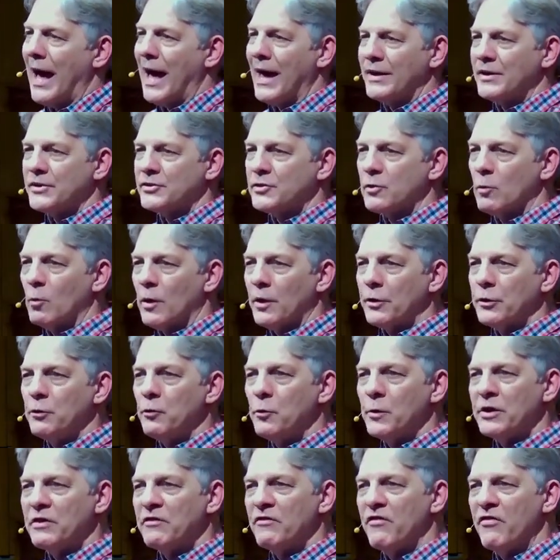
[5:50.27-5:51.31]
God is
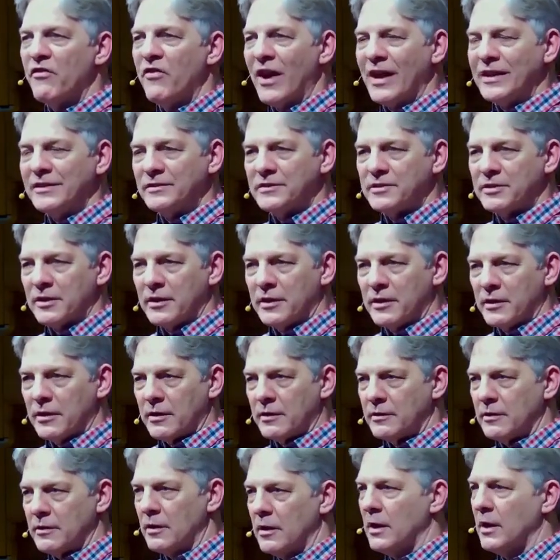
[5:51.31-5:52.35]
the one who
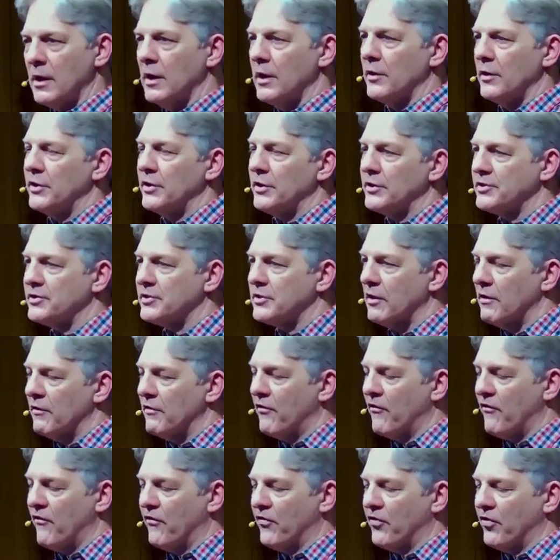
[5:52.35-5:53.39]
invented
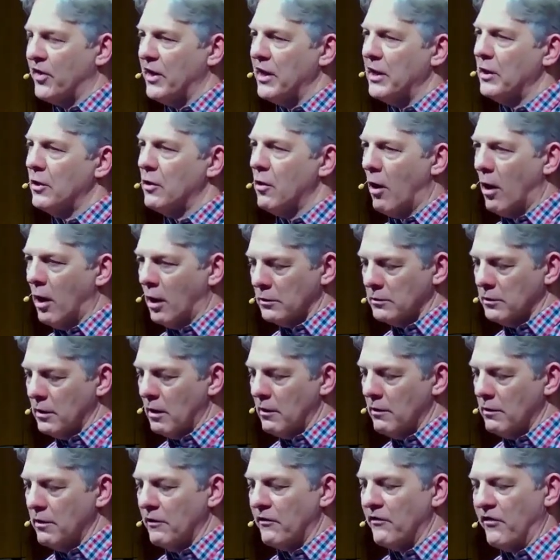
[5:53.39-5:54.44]
this thing
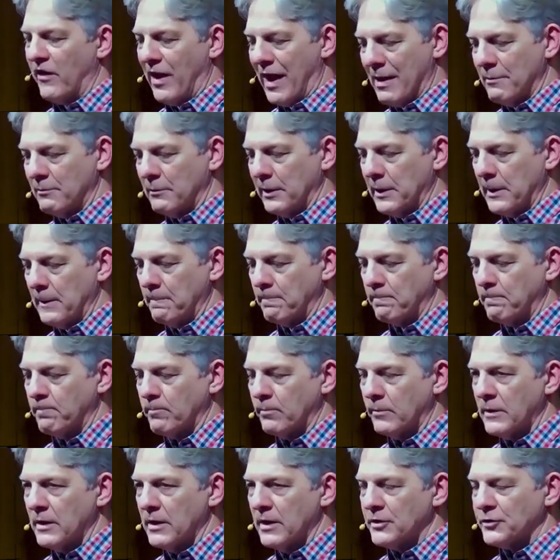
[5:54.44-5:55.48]
called the
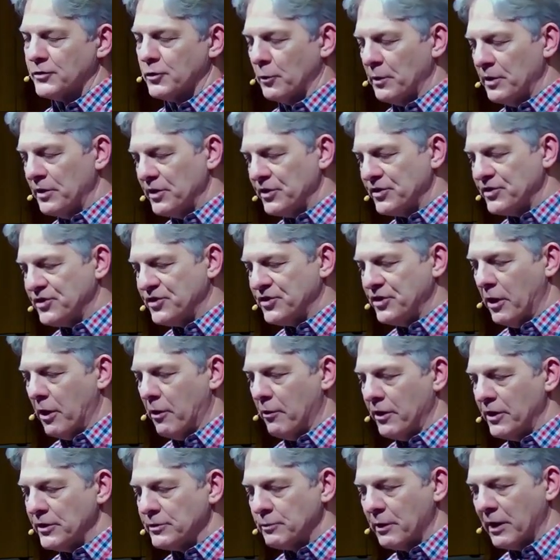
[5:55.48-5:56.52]
family. So, in
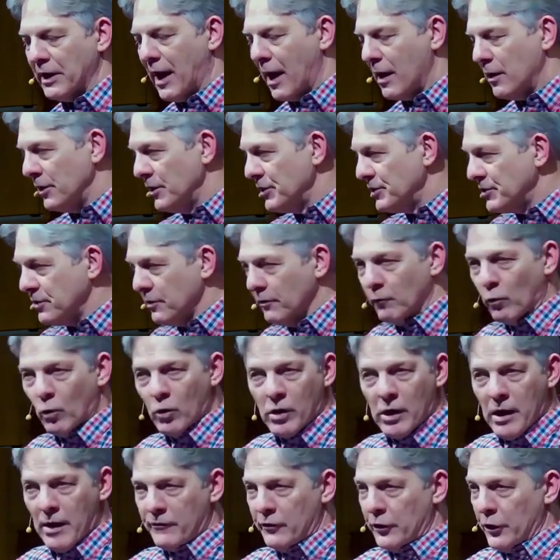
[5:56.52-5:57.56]
this series,
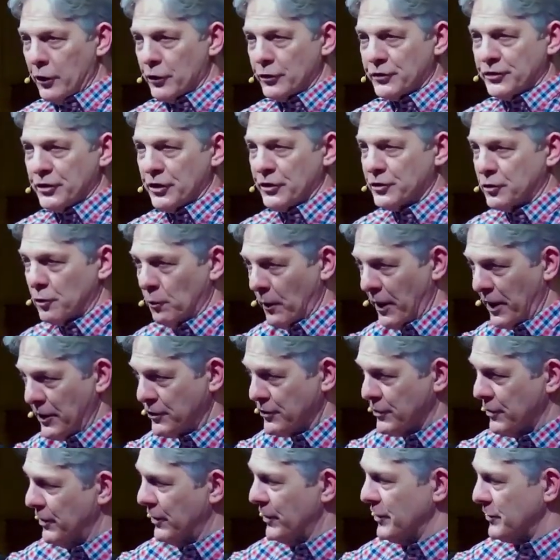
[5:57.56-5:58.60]
regardless of wherever your
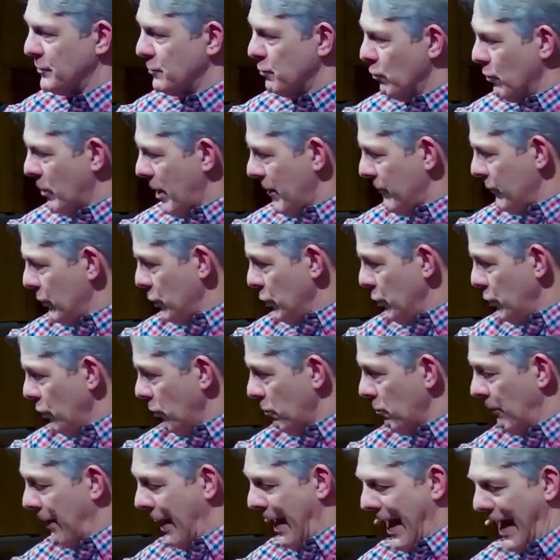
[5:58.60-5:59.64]
situation is,
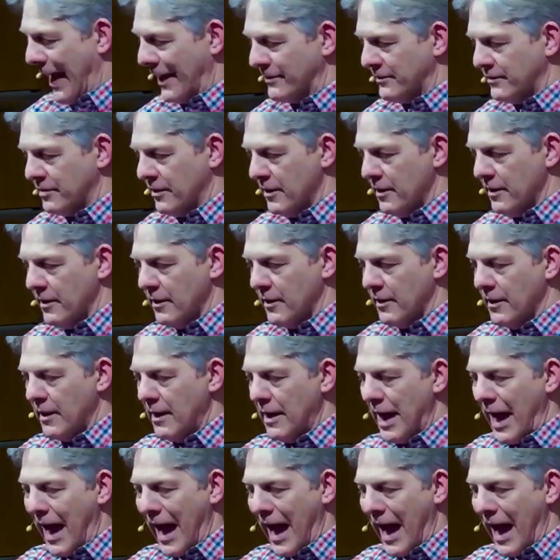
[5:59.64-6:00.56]
wherever you're at,